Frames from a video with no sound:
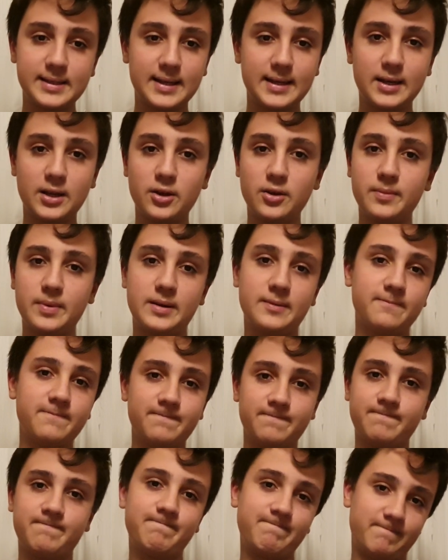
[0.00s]
I know, but
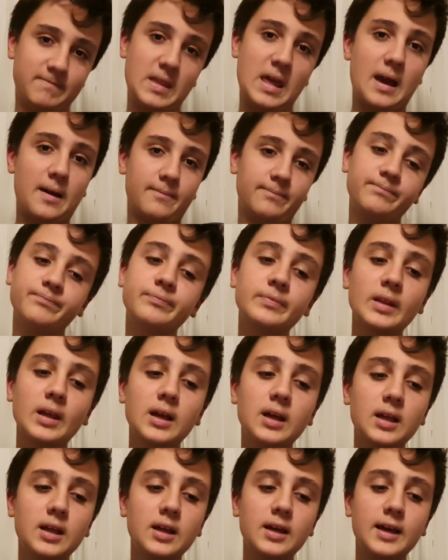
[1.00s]
yeah,
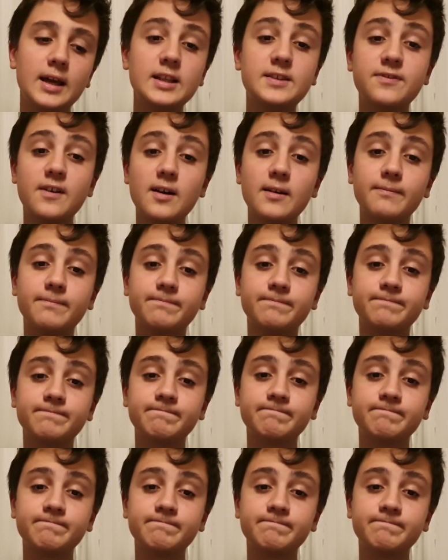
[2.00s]
it's fine.